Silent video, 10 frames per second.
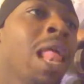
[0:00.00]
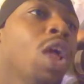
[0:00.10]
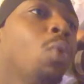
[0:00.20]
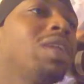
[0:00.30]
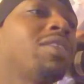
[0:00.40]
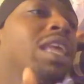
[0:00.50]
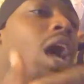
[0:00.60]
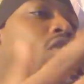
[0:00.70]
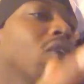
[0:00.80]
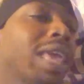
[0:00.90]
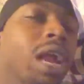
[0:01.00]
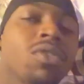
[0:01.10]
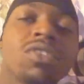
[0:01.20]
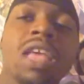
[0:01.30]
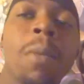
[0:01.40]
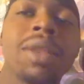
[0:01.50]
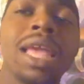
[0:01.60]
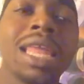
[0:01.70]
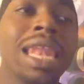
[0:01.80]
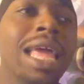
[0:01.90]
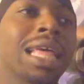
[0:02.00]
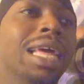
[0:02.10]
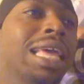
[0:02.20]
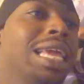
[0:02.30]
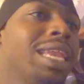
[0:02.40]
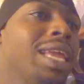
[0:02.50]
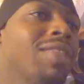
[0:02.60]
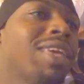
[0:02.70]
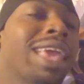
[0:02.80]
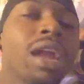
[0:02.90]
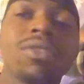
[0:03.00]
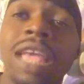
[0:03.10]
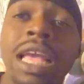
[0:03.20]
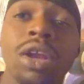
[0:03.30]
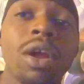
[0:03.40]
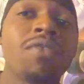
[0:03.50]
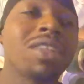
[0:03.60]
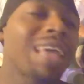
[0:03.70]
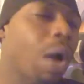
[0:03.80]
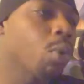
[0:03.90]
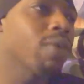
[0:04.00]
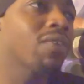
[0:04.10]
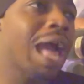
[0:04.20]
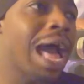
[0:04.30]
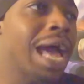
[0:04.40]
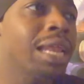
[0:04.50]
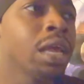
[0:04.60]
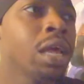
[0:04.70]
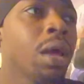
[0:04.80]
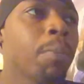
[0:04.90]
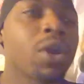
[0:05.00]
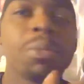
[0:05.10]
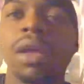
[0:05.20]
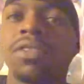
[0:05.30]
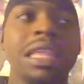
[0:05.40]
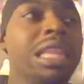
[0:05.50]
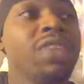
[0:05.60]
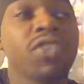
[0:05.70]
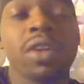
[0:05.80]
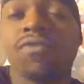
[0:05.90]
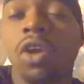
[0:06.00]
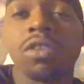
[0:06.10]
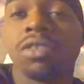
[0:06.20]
We see other characters coming in like a Hedon, the caretaker of the Tower of God, pretty much, at least for the first